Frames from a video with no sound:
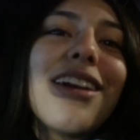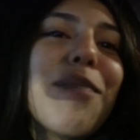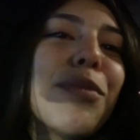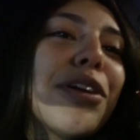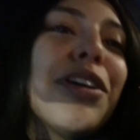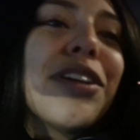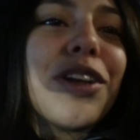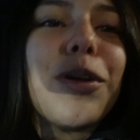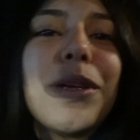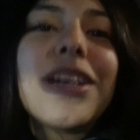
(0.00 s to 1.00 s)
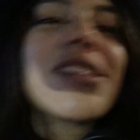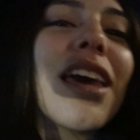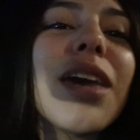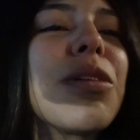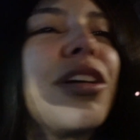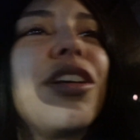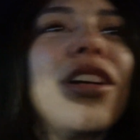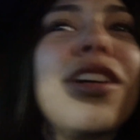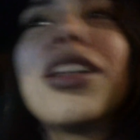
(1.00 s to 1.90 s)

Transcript: I'm a good girl because I am a good girl.